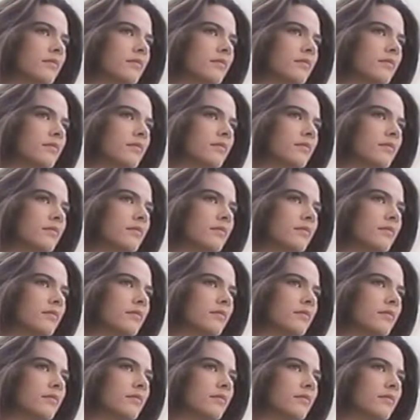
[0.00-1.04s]
Because
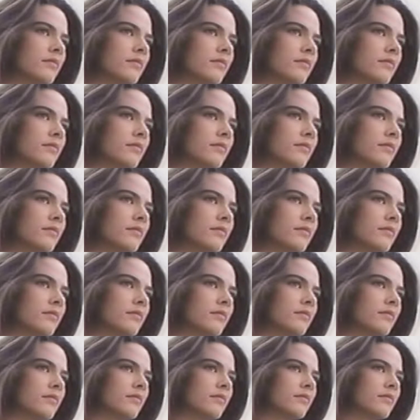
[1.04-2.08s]
why not? This
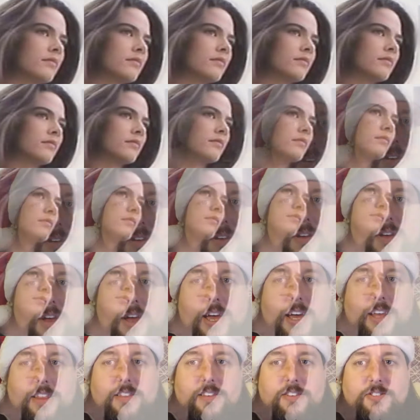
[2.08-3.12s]
is,
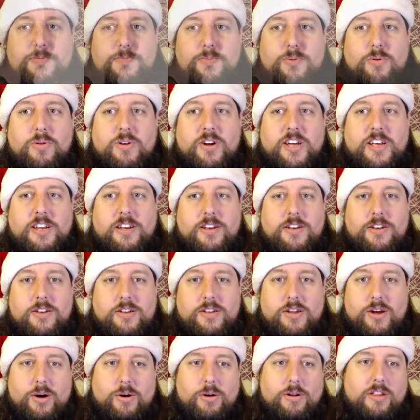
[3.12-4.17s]
at this point,
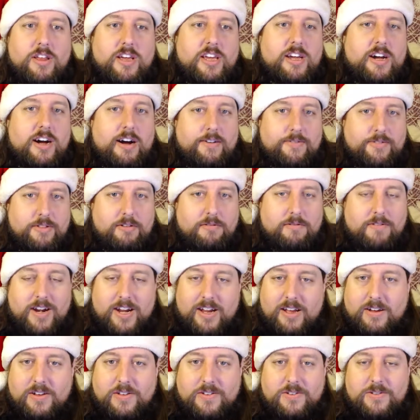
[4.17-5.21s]
totally off the
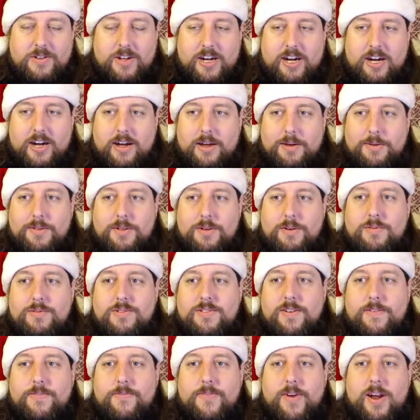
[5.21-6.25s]
rails. Uh, it
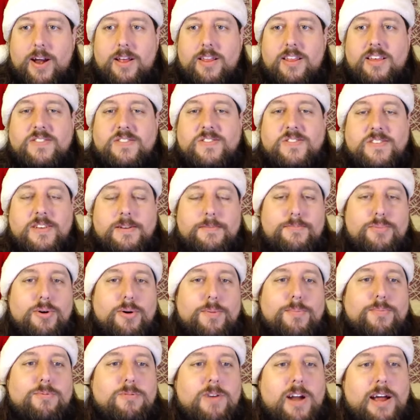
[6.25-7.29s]
was a fairly
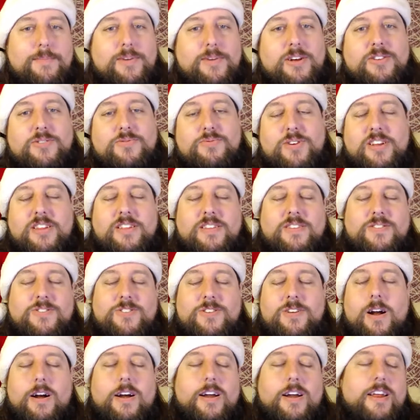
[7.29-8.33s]
simple premise when this
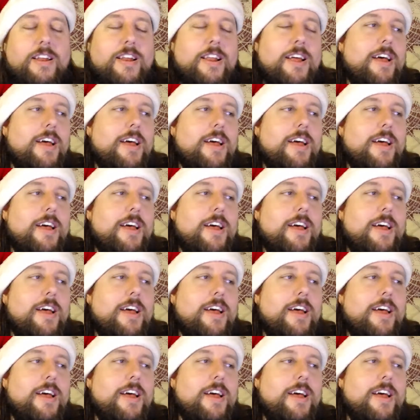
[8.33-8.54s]
started.